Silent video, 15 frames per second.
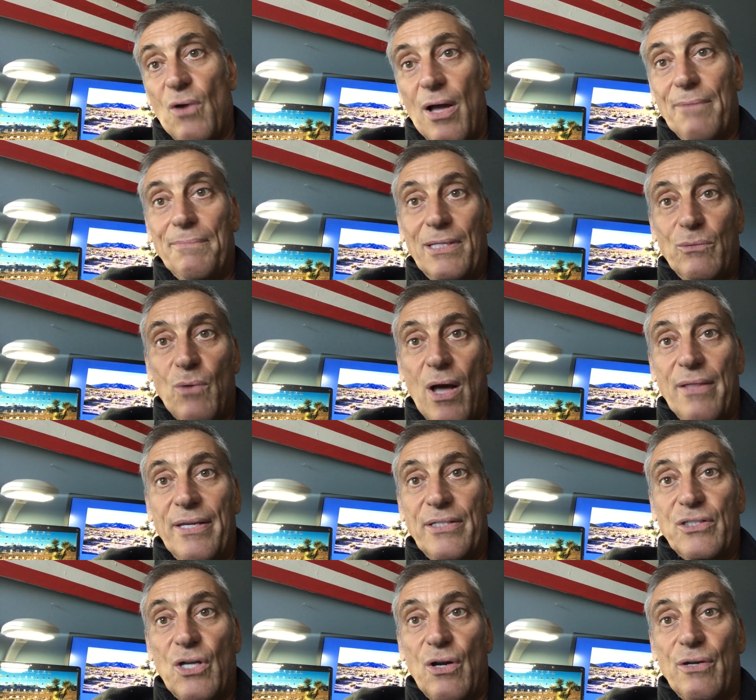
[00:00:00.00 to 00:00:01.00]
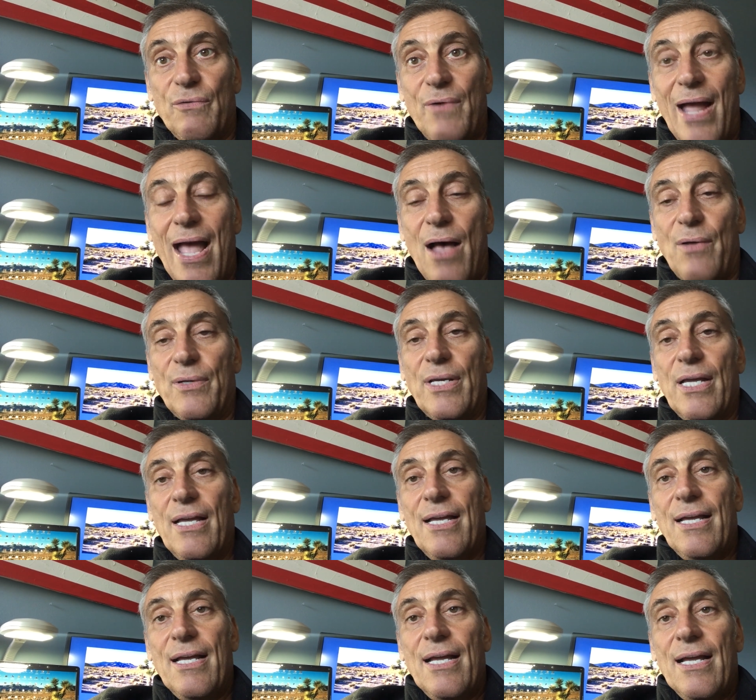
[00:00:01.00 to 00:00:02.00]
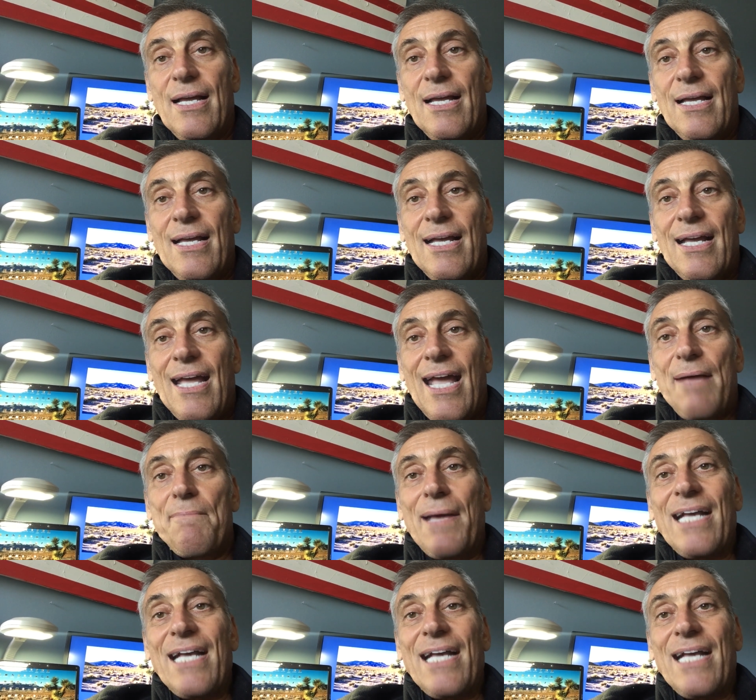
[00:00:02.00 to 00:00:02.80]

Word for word: run. Meanwhile, they turn around. And